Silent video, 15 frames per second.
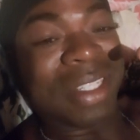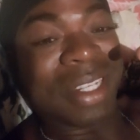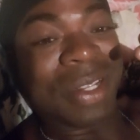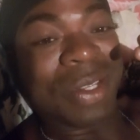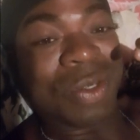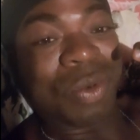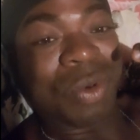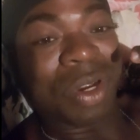
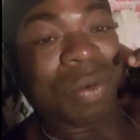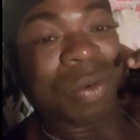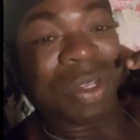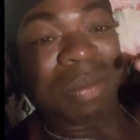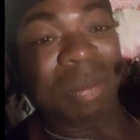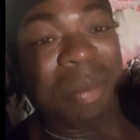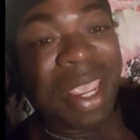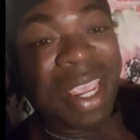sense where it
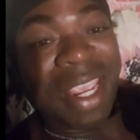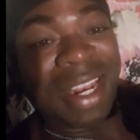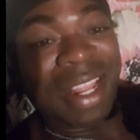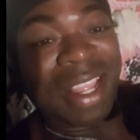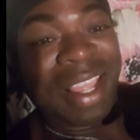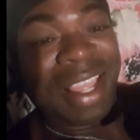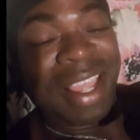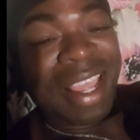was
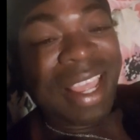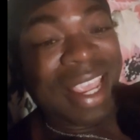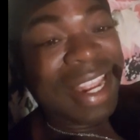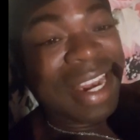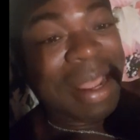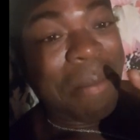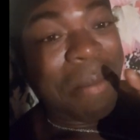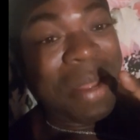made
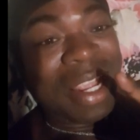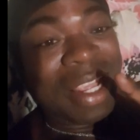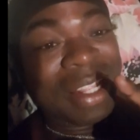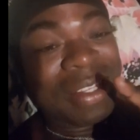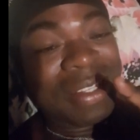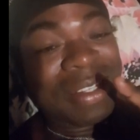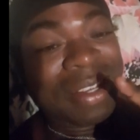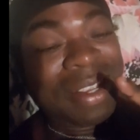in a
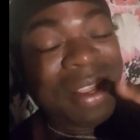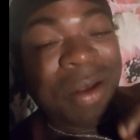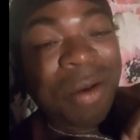minute,